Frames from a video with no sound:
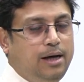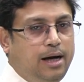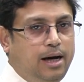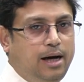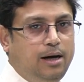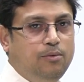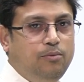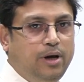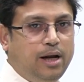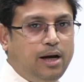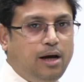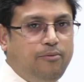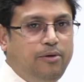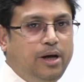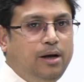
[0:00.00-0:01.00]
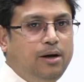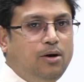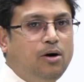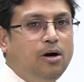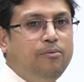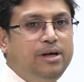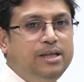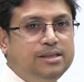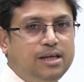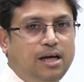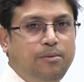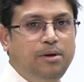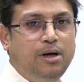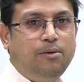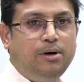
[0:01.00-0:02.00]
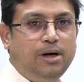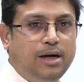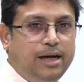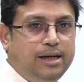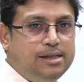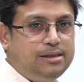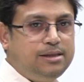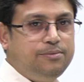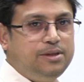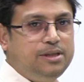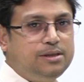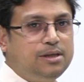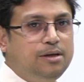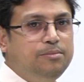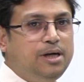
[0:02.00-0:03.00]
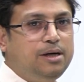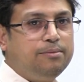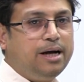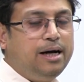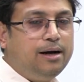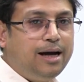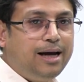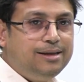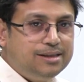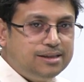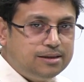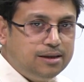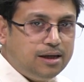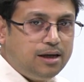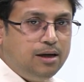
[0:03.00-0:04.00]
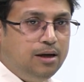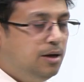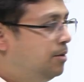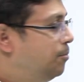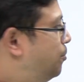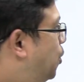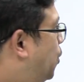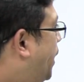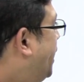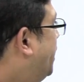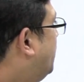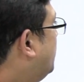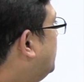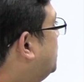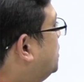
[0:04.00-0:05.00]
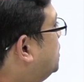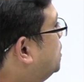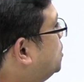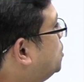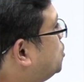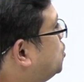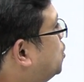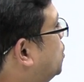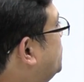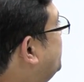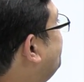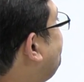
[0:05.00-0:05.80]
And we are having a lot of enzyme in our digestive system that can digest the protein. So